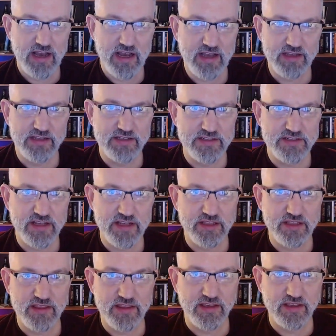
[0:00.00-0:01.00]
I can
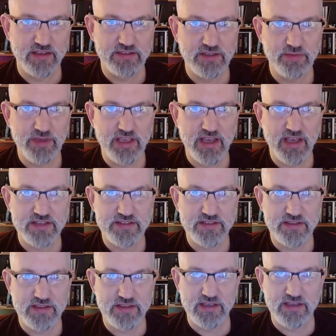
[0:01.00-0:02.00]
design the thing to be
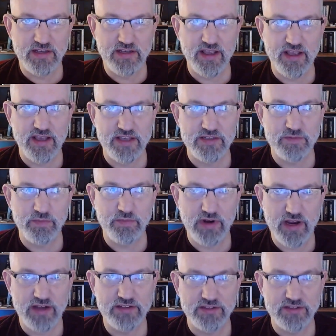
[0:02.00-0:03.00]
as thin as
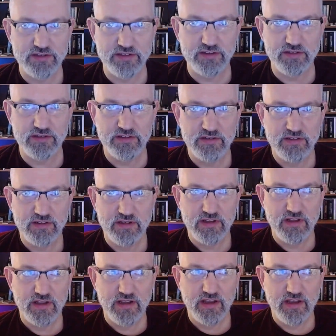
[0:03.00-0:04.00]
practical
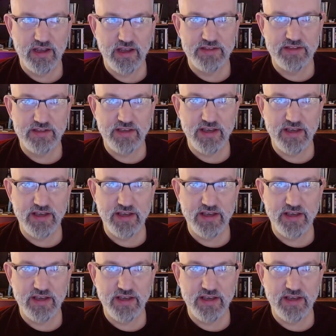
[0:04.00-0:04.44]
and